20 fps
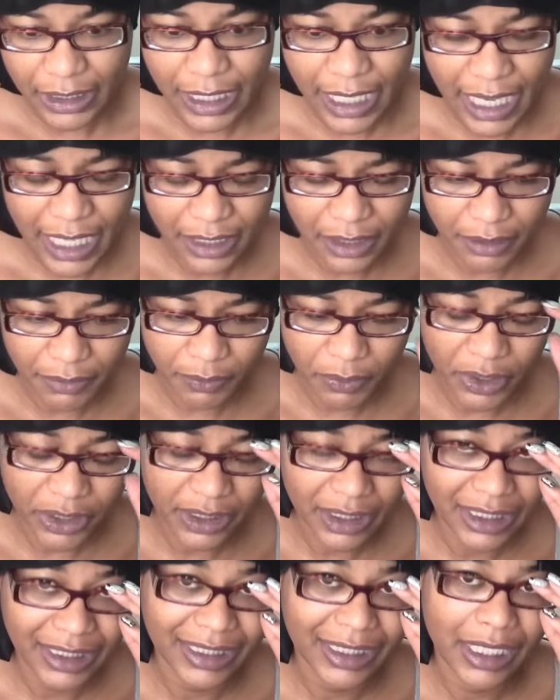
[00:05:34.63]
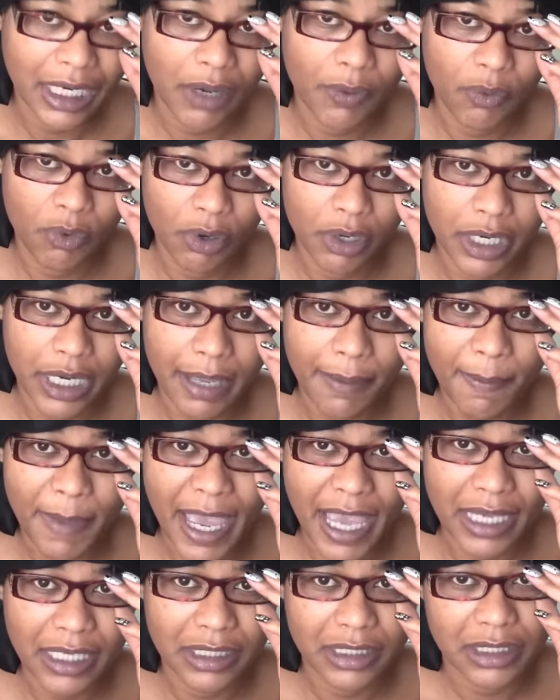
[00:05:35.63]
had the one thing that I wanted
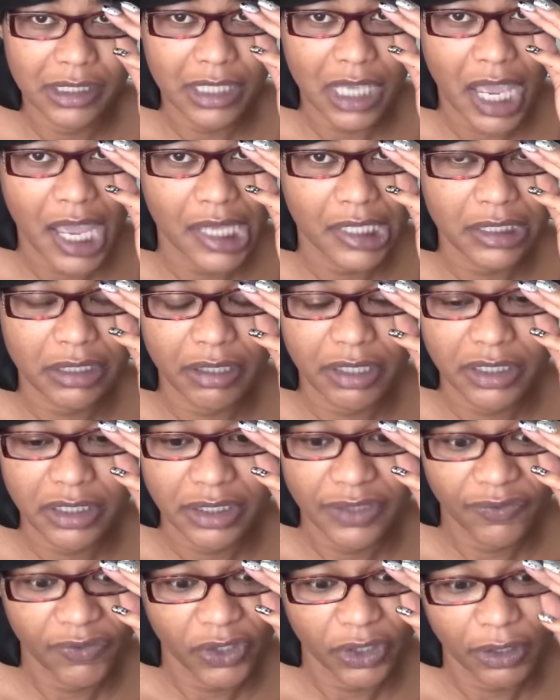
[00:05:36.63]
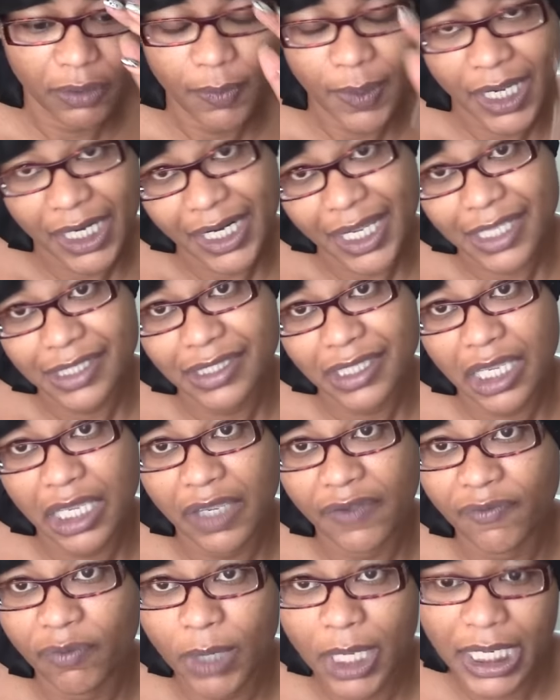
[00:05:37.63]
back in stock, so I just figured why not
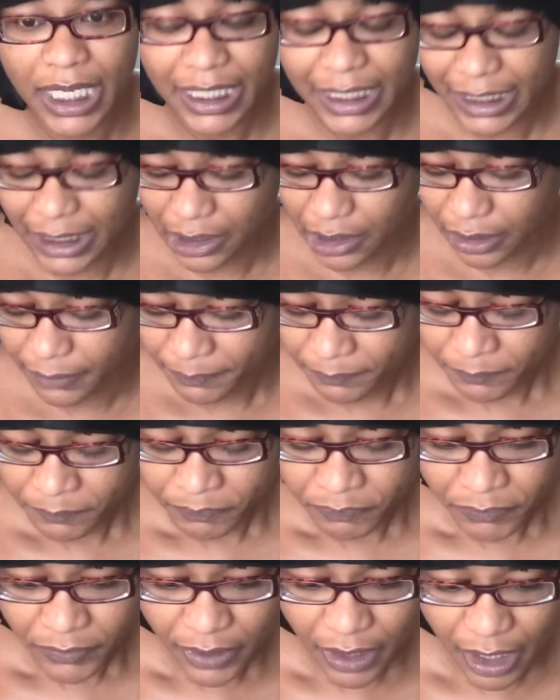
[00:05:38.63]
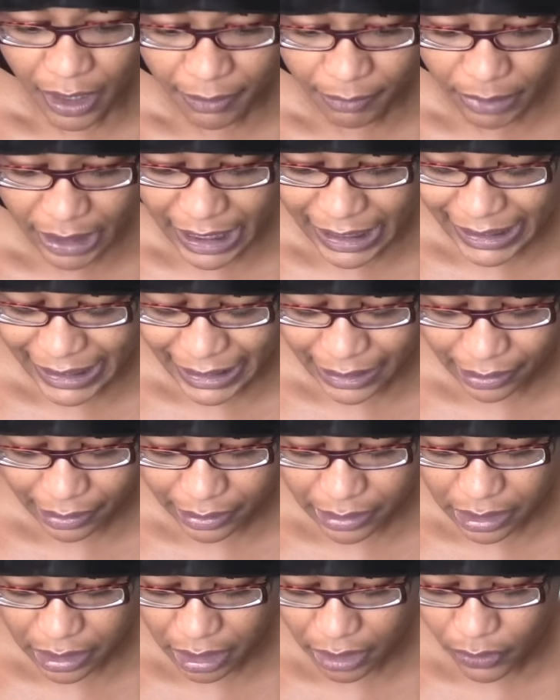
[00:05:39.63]
save while I get it, um, when I get
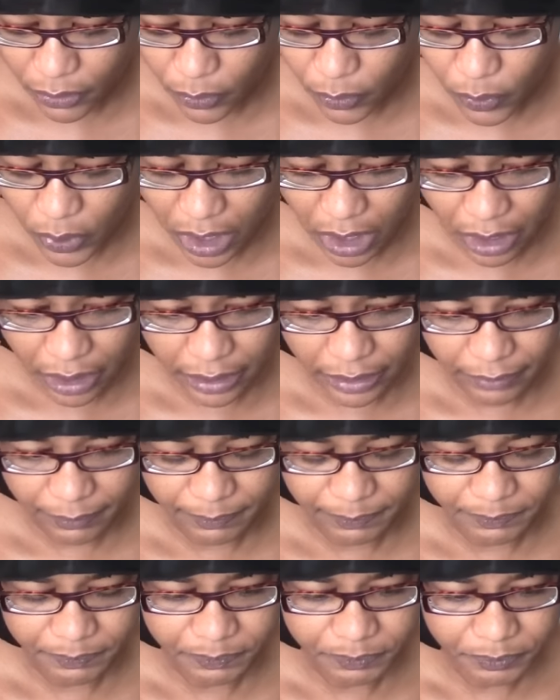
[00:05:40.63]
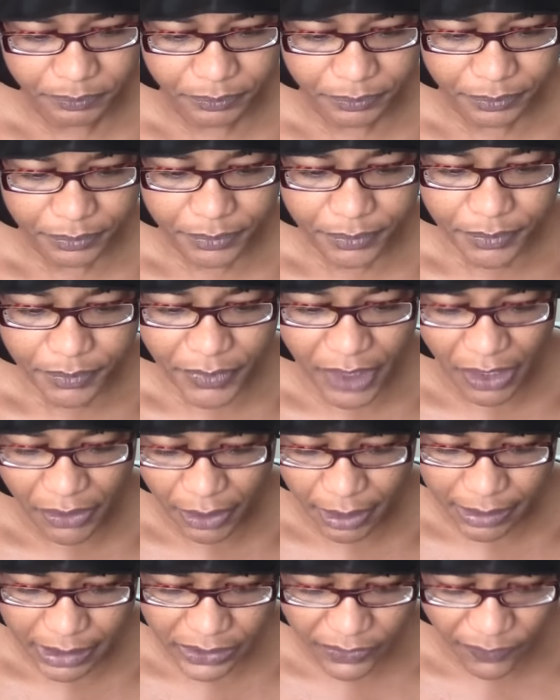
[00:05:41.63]
it. So, um,
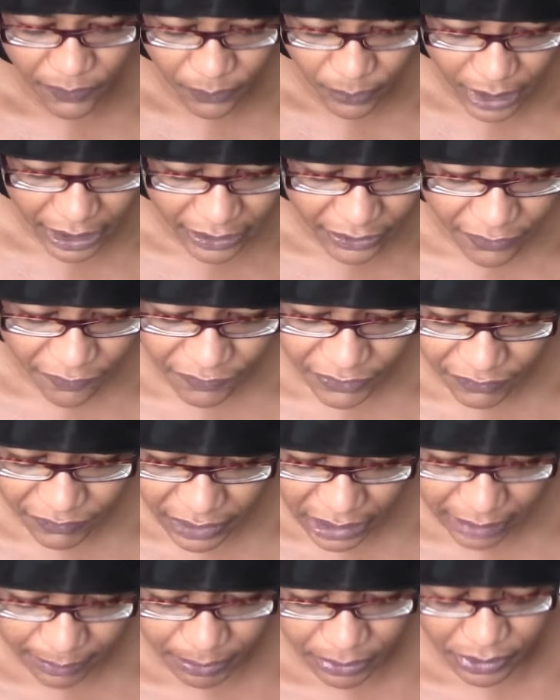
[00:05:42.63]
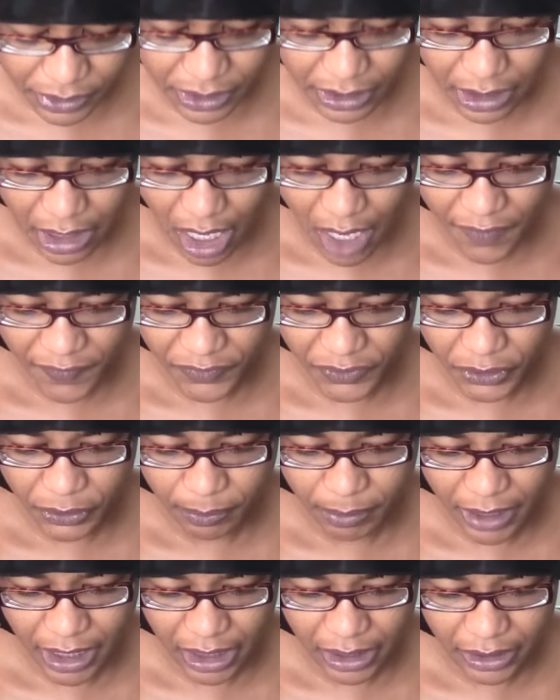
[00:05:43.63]
was a regular 15% off
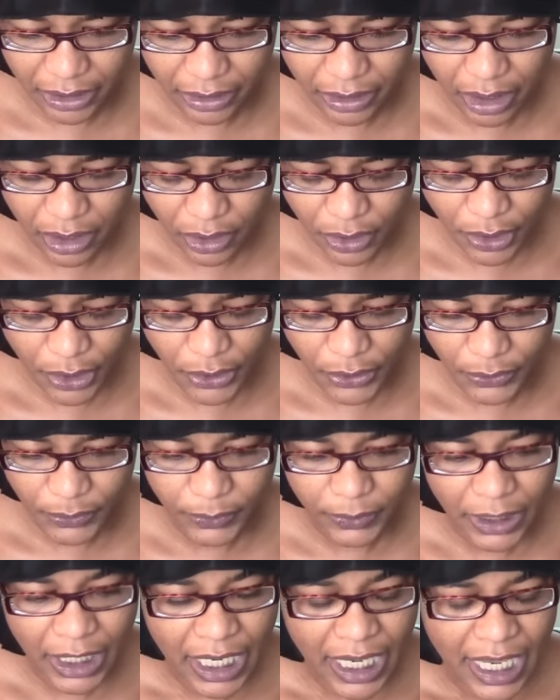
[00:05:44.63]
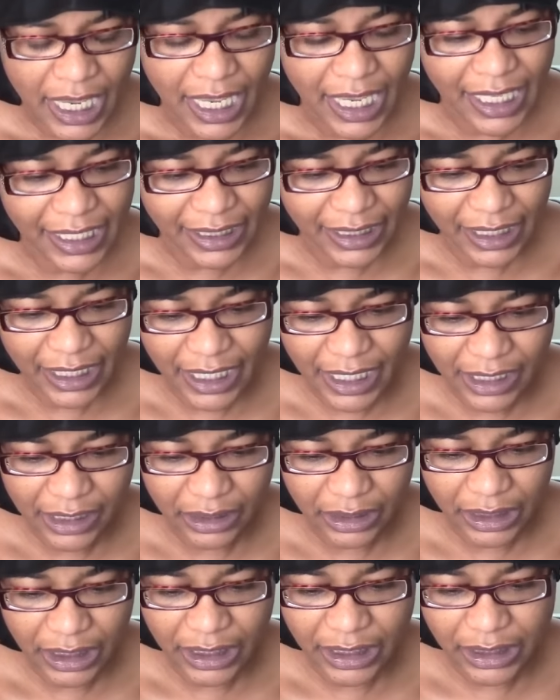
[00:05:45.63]
coupon code, and
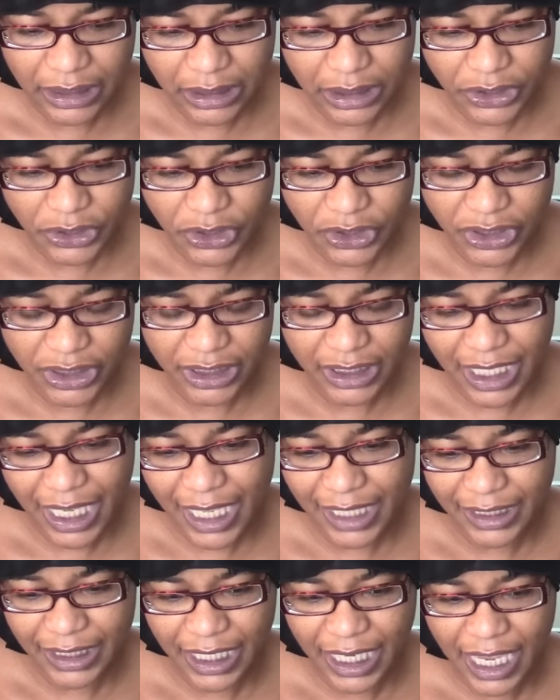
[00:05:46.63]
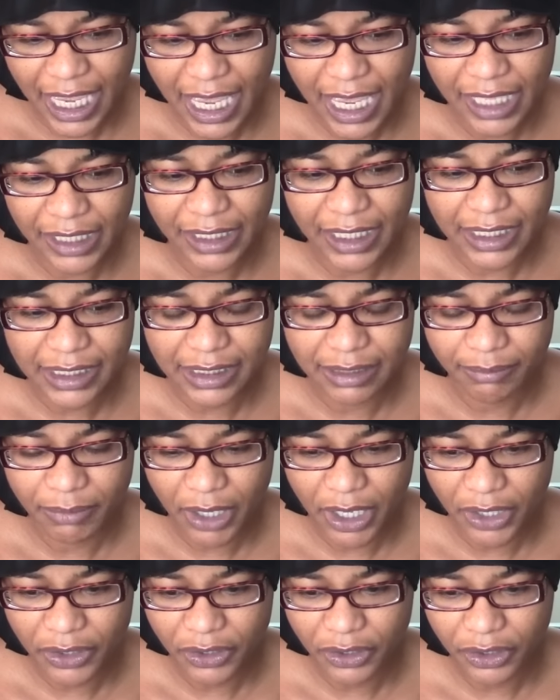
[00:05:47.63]
then in addition to that, they had like some
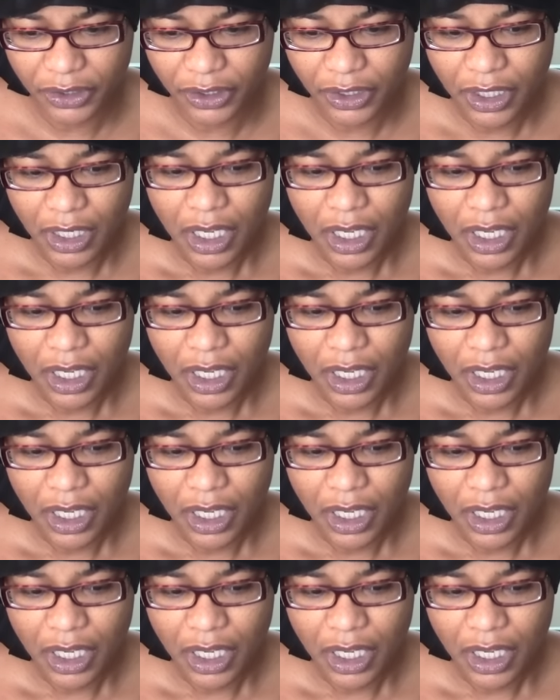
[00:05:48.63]
other